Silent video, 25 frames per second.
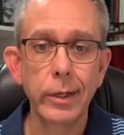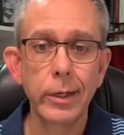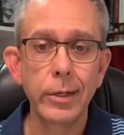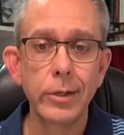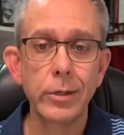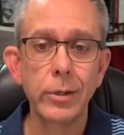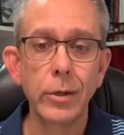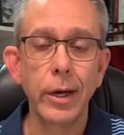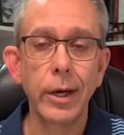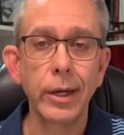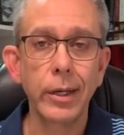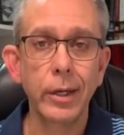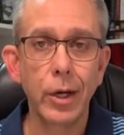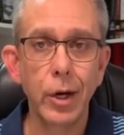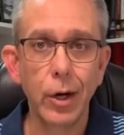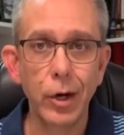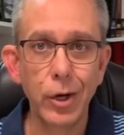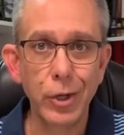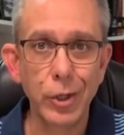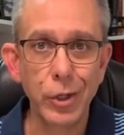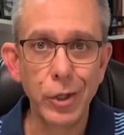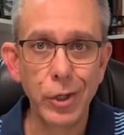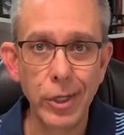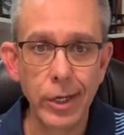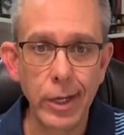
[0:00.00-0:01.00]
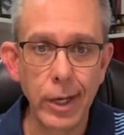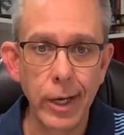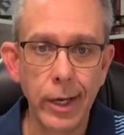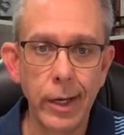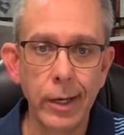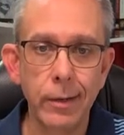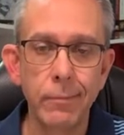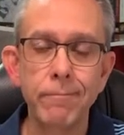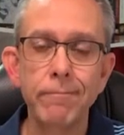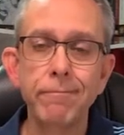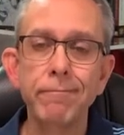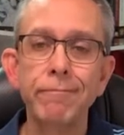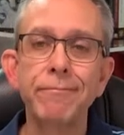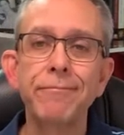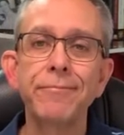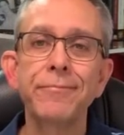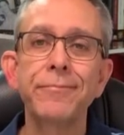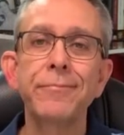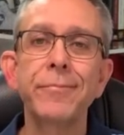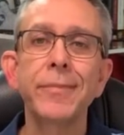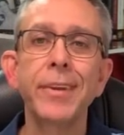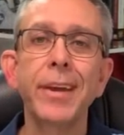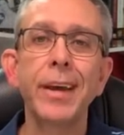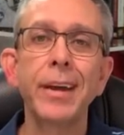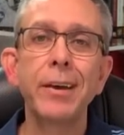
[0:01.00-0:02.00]
So I encourage you today,
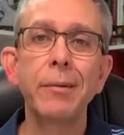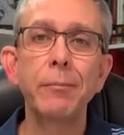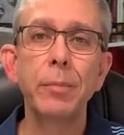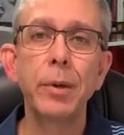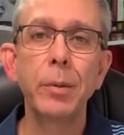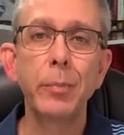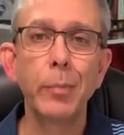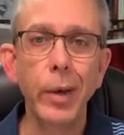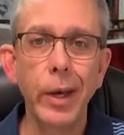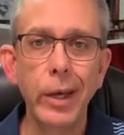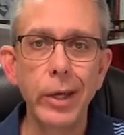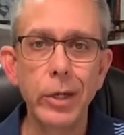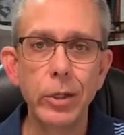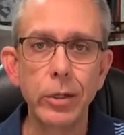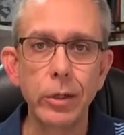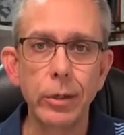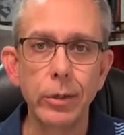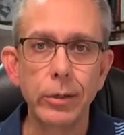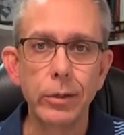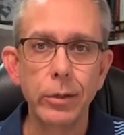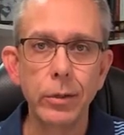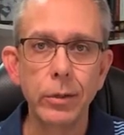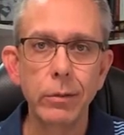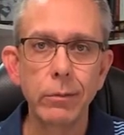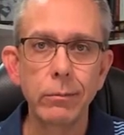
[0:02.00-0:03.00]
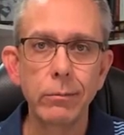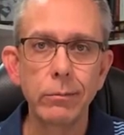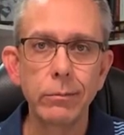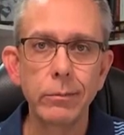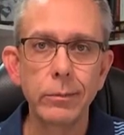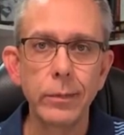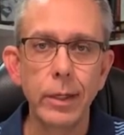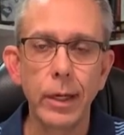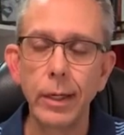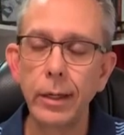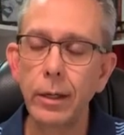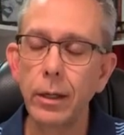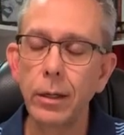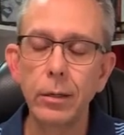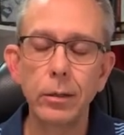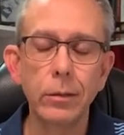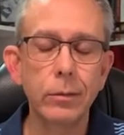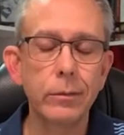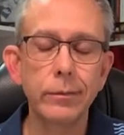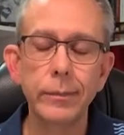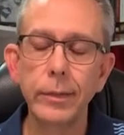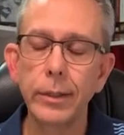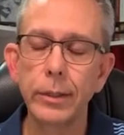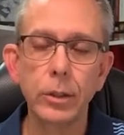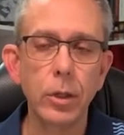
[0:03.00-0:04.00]
be patient. I
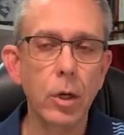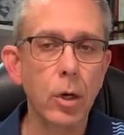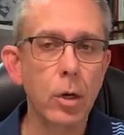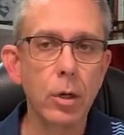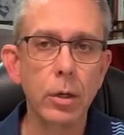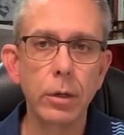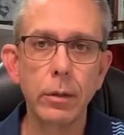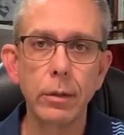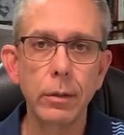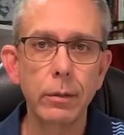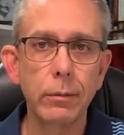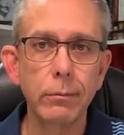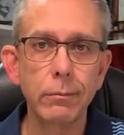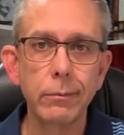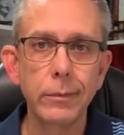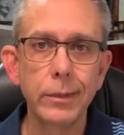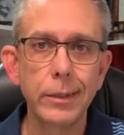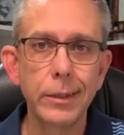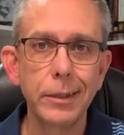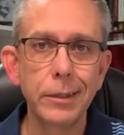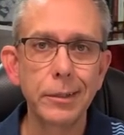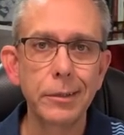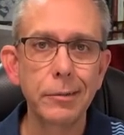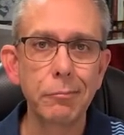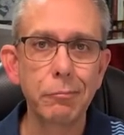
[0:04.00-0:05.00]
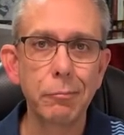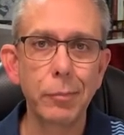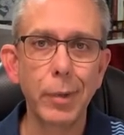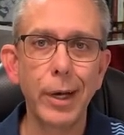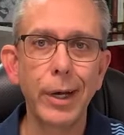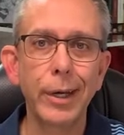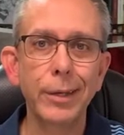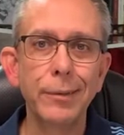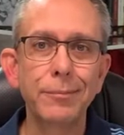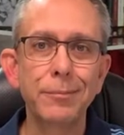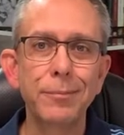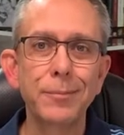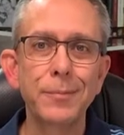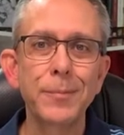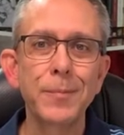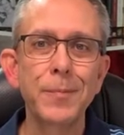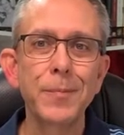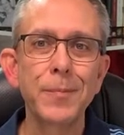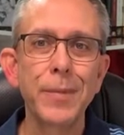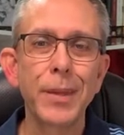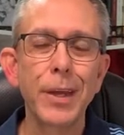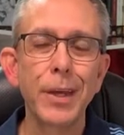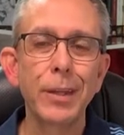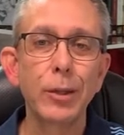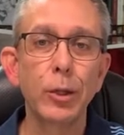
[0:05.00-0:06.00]
know it's hard, but
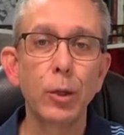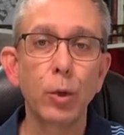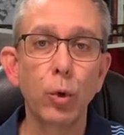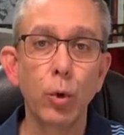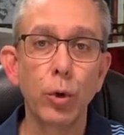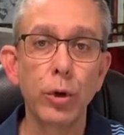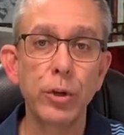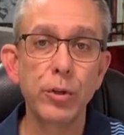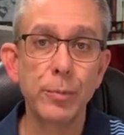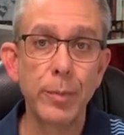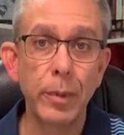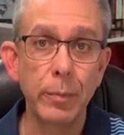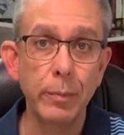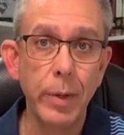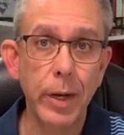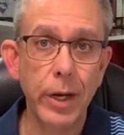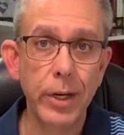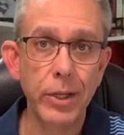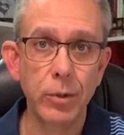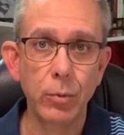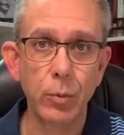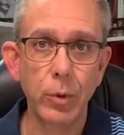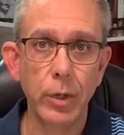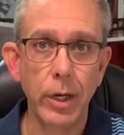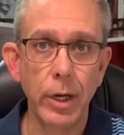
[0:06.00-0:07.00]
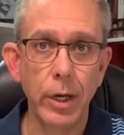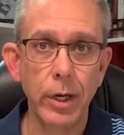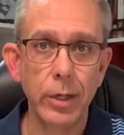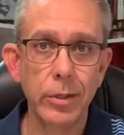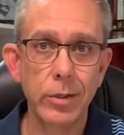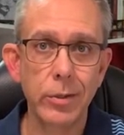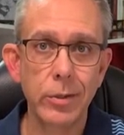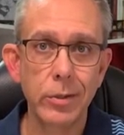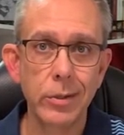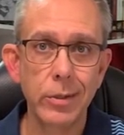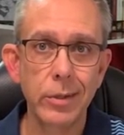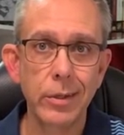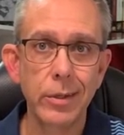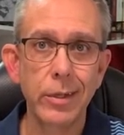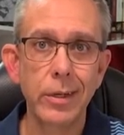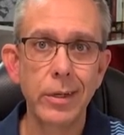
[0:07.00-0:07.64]
the Lord has been patient with us.